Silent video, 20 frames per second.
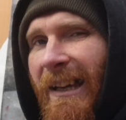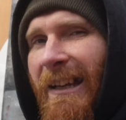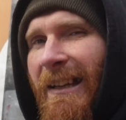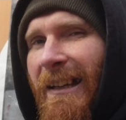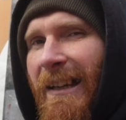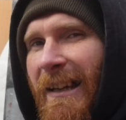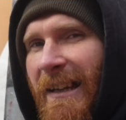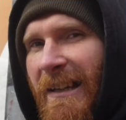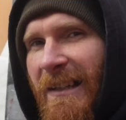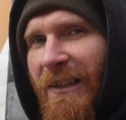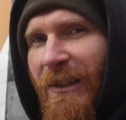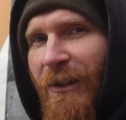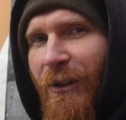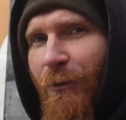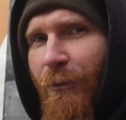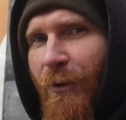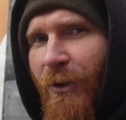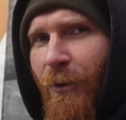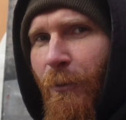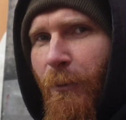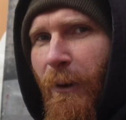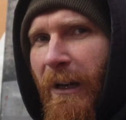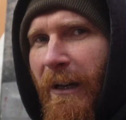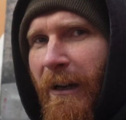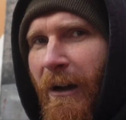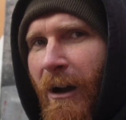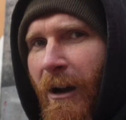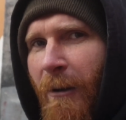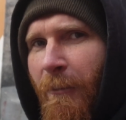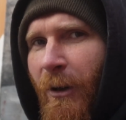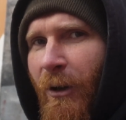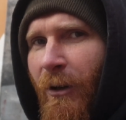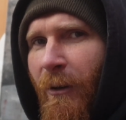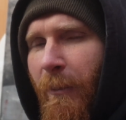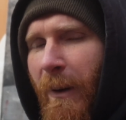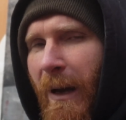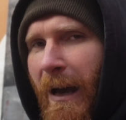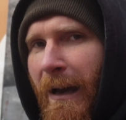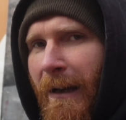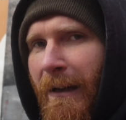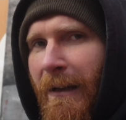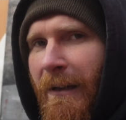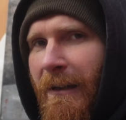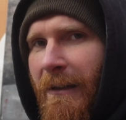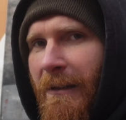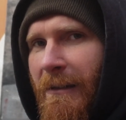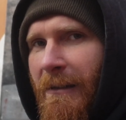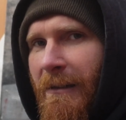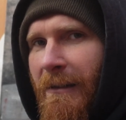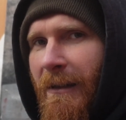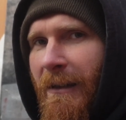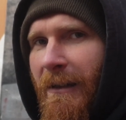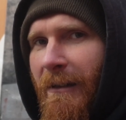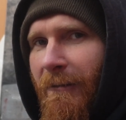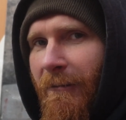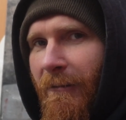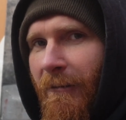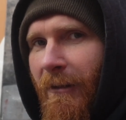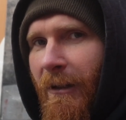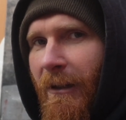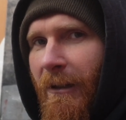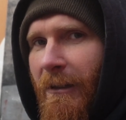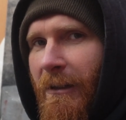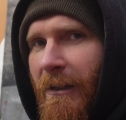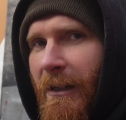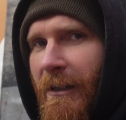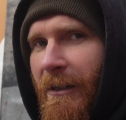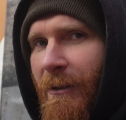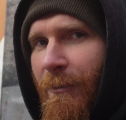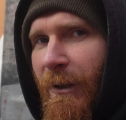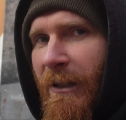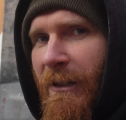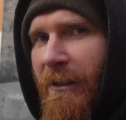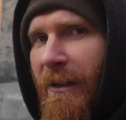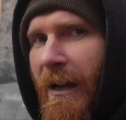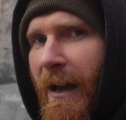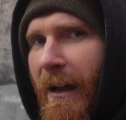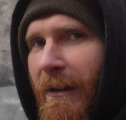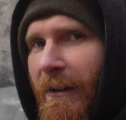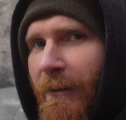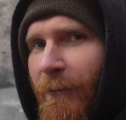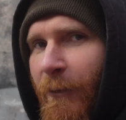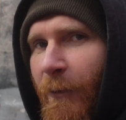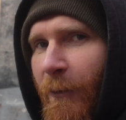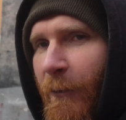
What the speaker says: it needs a new swing arm on the back because it, like I said, it's been standing for